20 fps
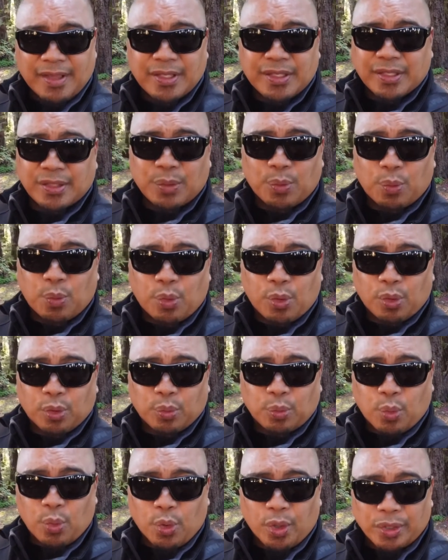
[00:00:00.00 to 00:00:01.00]
this is a
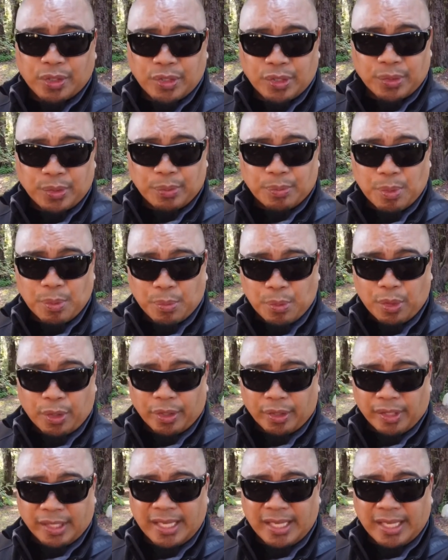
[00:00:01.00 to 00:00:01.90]
World War II memorial.